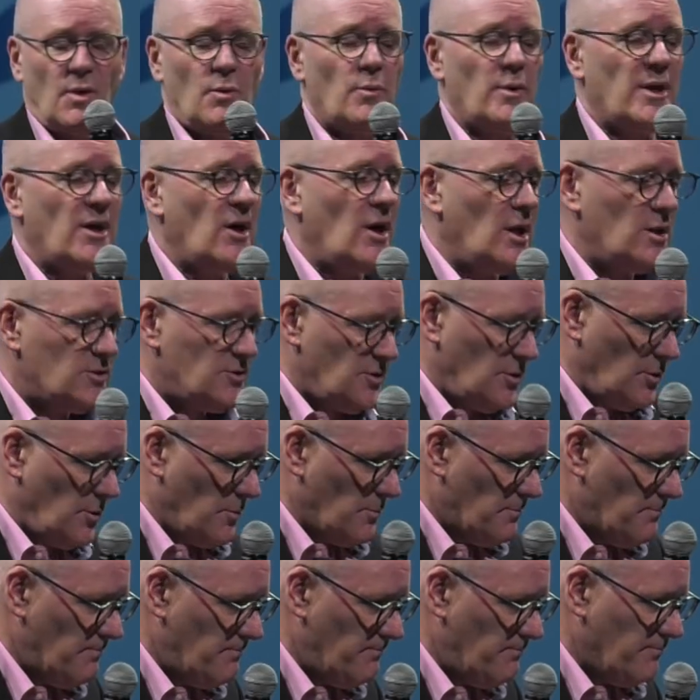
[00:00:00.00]
We all
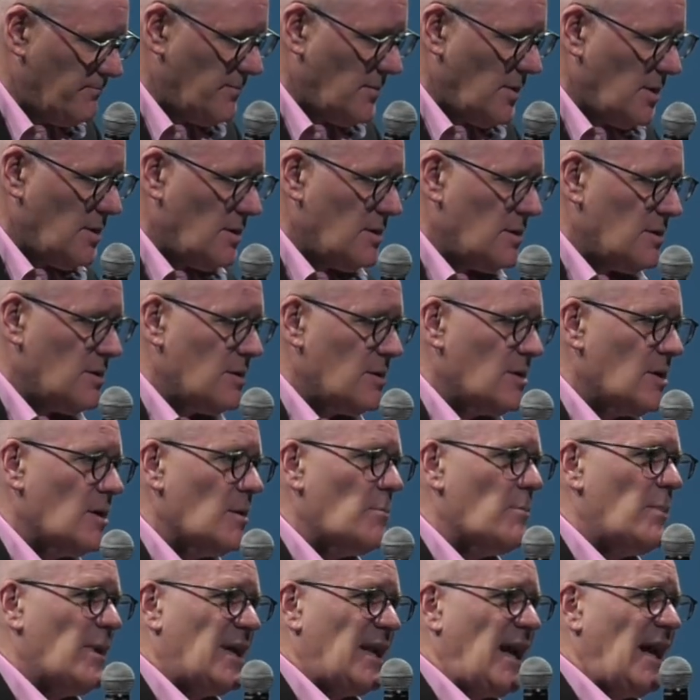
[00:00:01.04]
do.
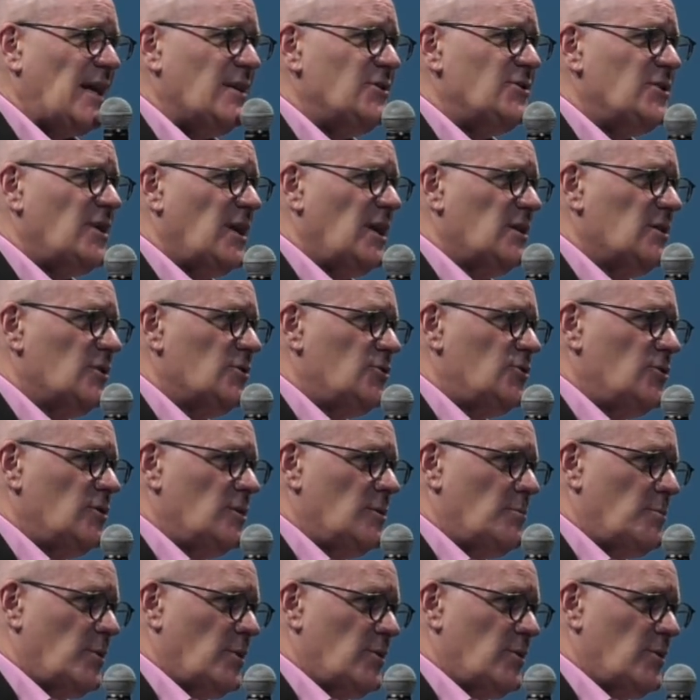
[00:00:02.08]
But I challenge you to